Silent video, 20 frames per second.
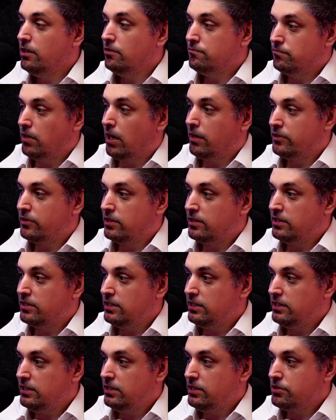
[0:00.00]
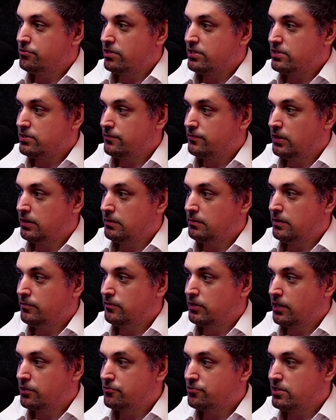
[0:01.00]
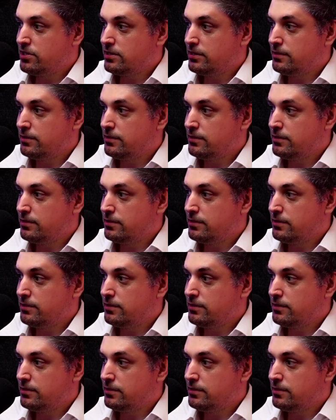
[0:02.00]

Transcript: rather than the interests of the country itself.